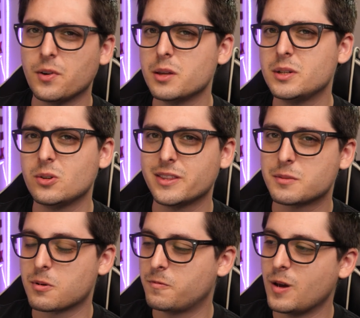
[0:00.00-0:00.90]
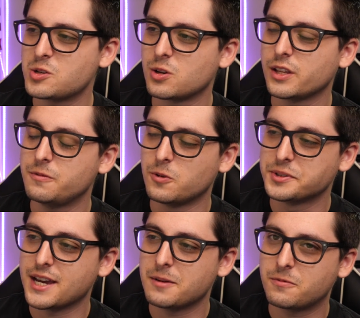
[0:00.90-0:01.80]
I've only been doing this professionally
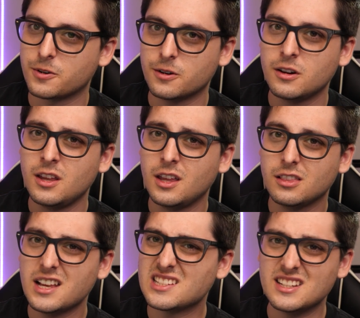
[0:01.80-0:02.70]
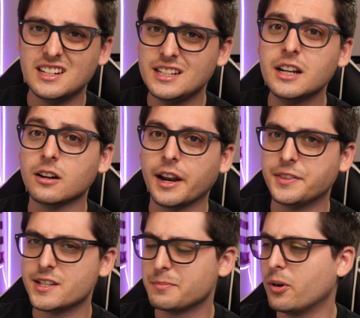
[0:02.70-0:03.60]
full-time for less than a year
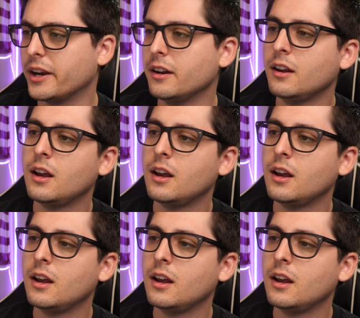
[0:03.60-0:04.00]
at this point.